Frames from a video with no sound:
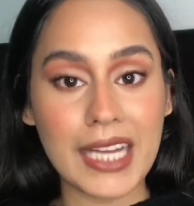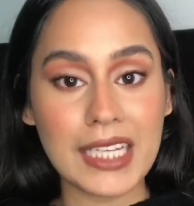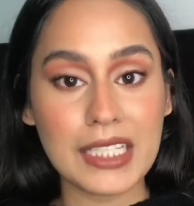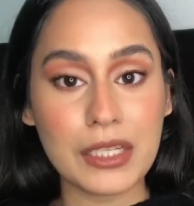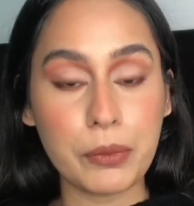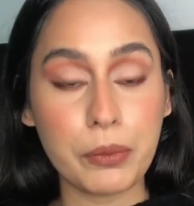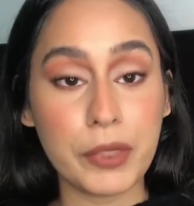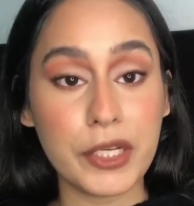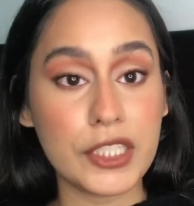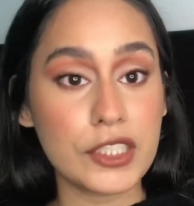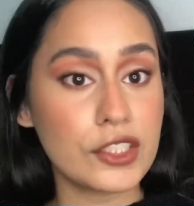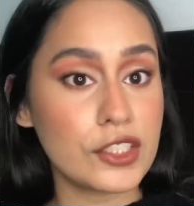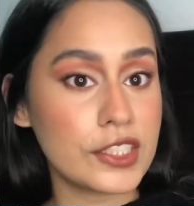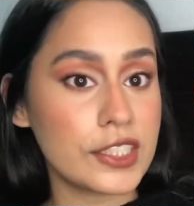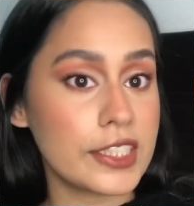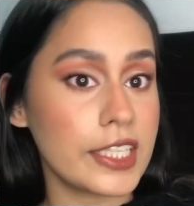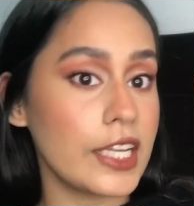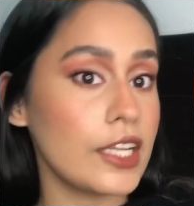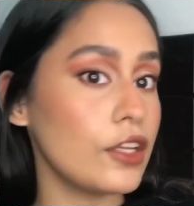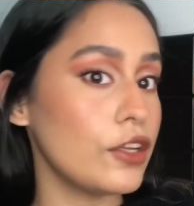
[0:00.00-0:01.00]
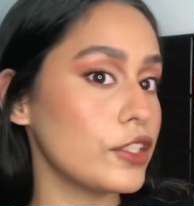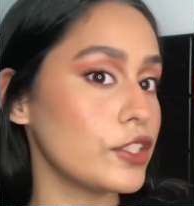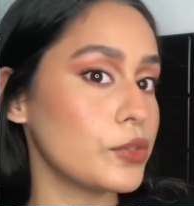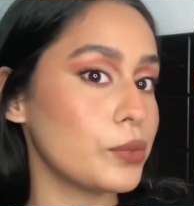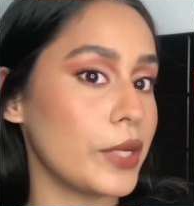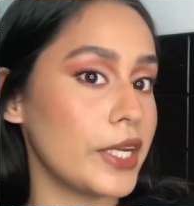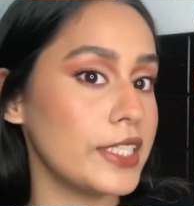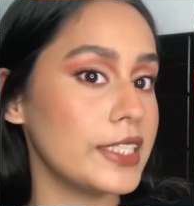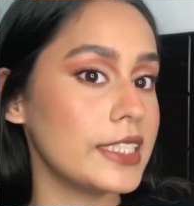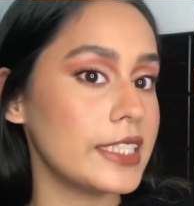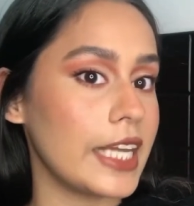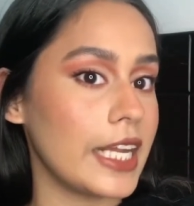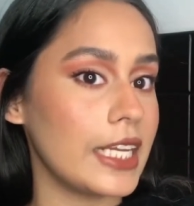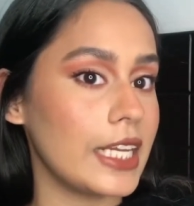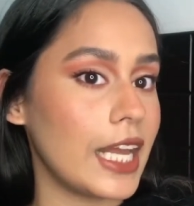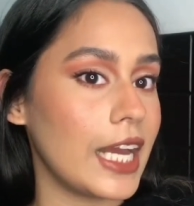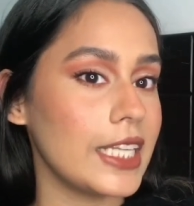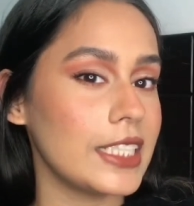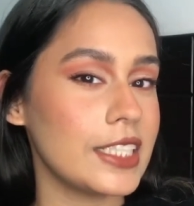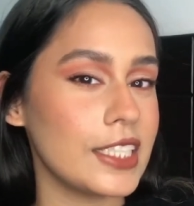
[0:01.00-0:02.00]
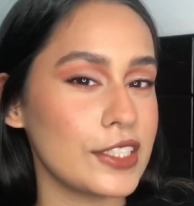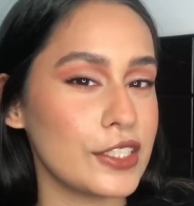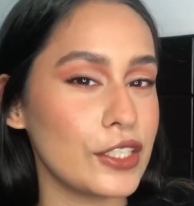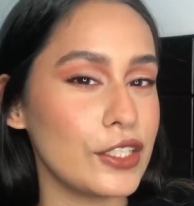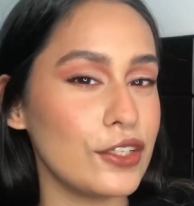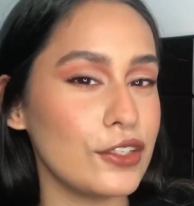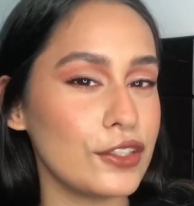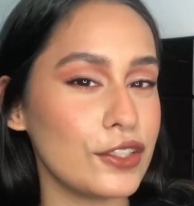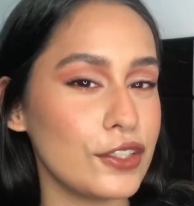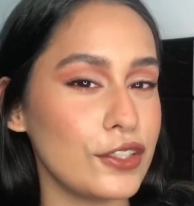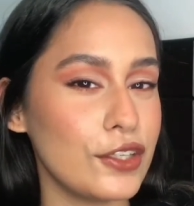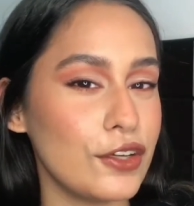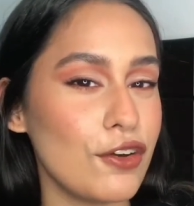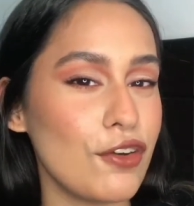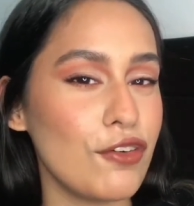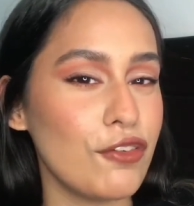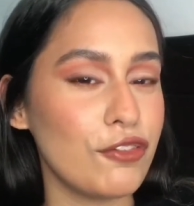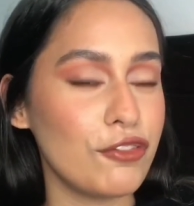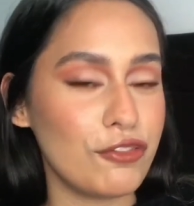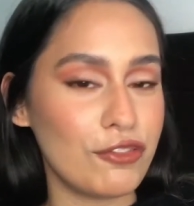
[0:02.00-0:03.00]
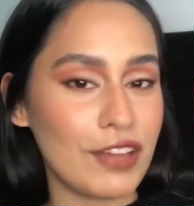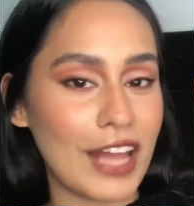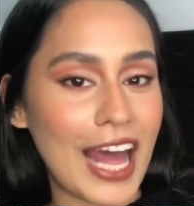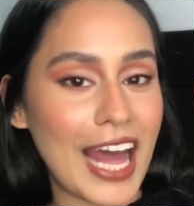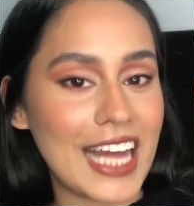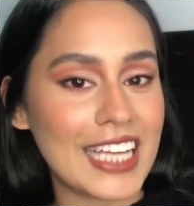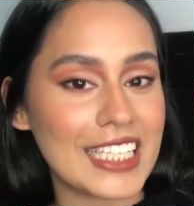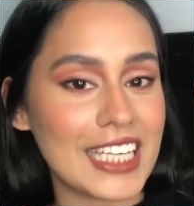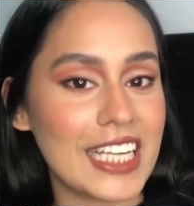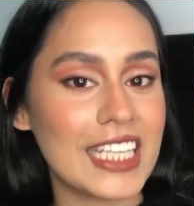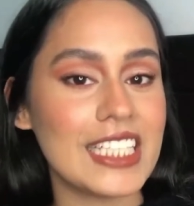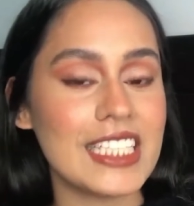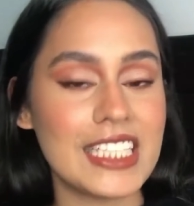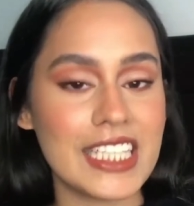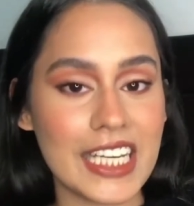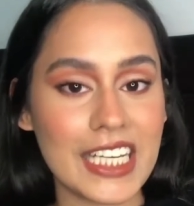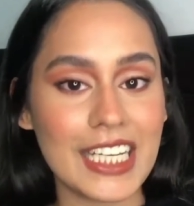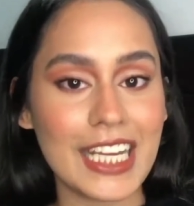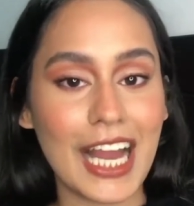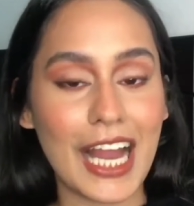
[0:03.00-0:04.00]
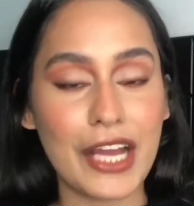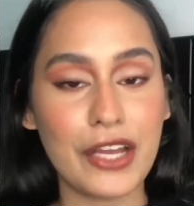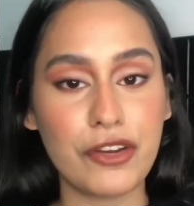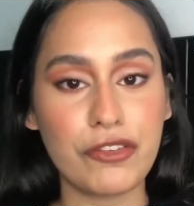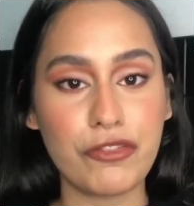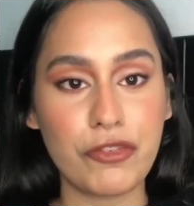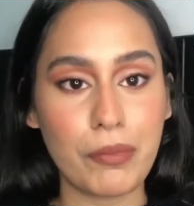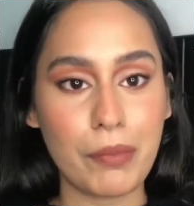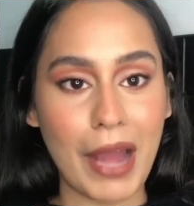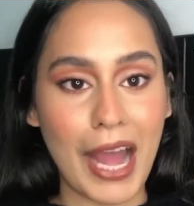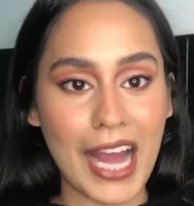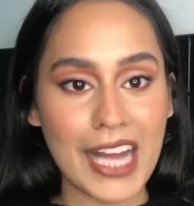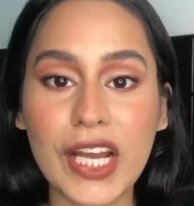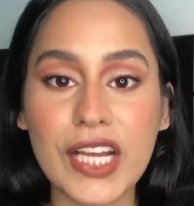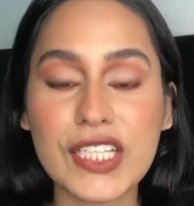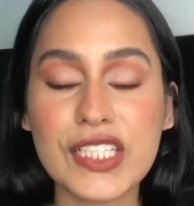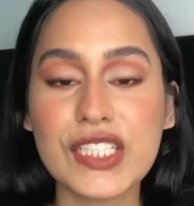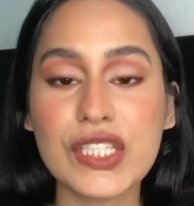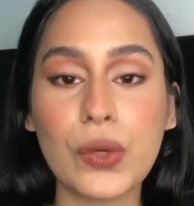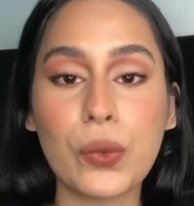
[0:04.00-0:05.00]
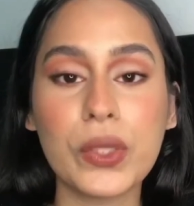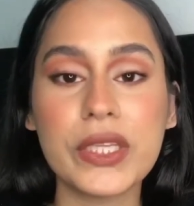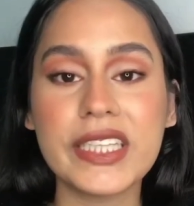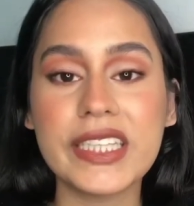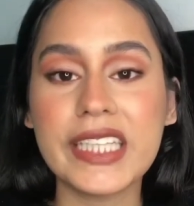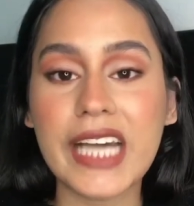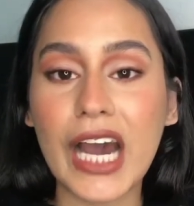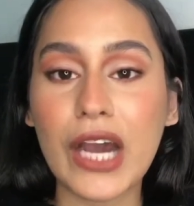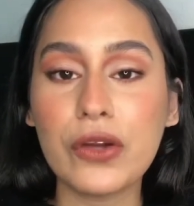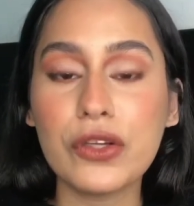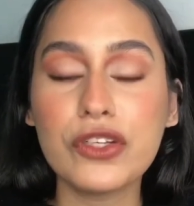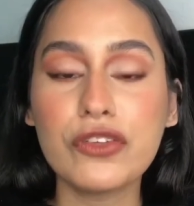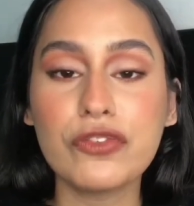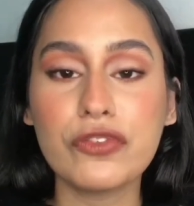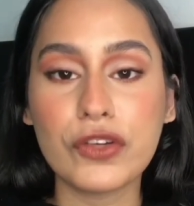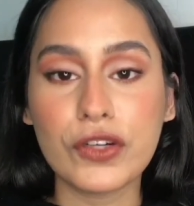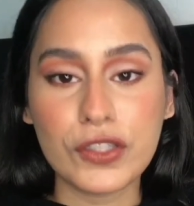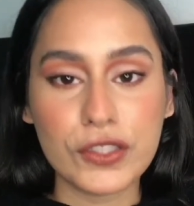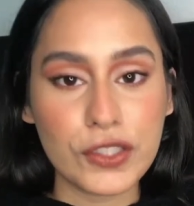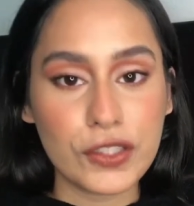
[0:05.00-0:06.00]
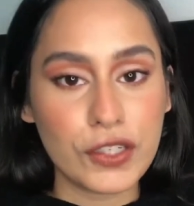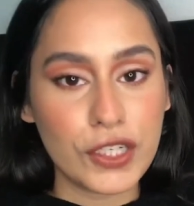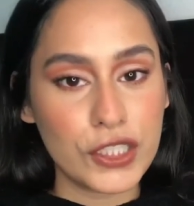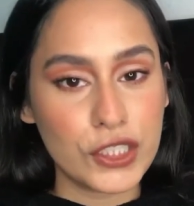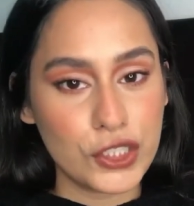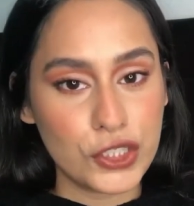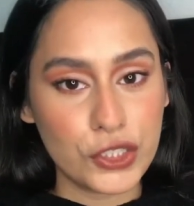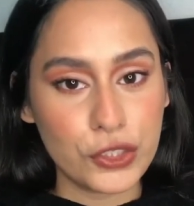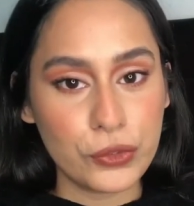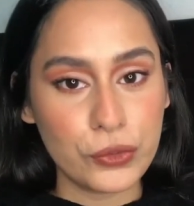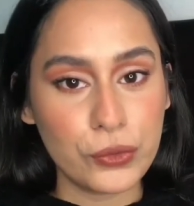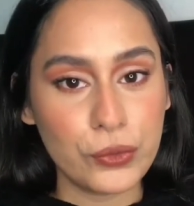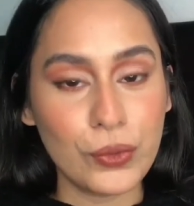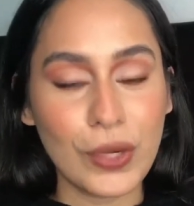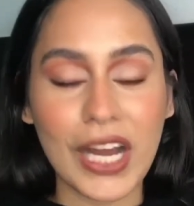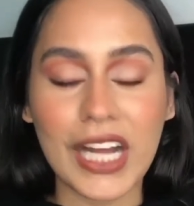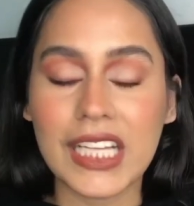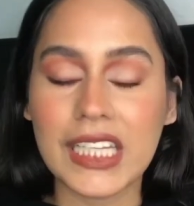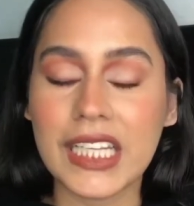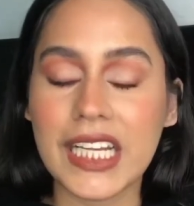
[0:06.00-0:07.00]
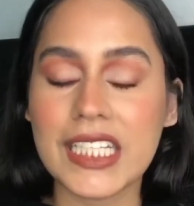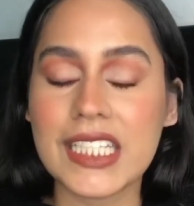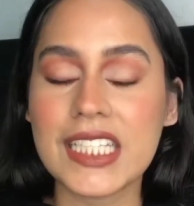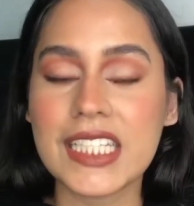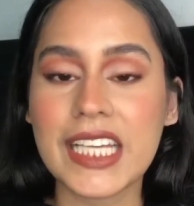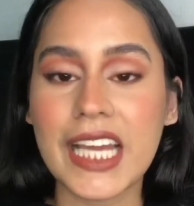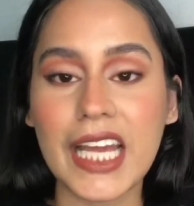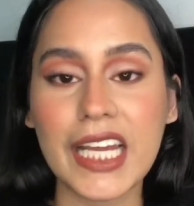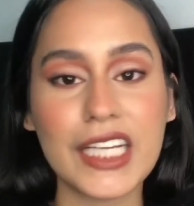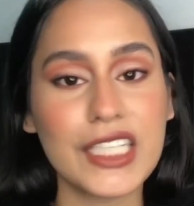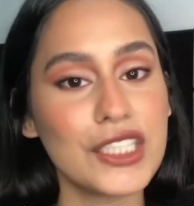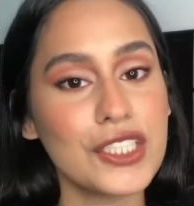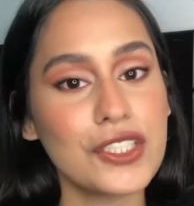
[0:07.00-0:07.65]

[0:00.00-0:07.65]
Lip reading: but it still looks very skin-like, doesn't look, you know, flat and dead kind of a matte. So without further ado, let's get into the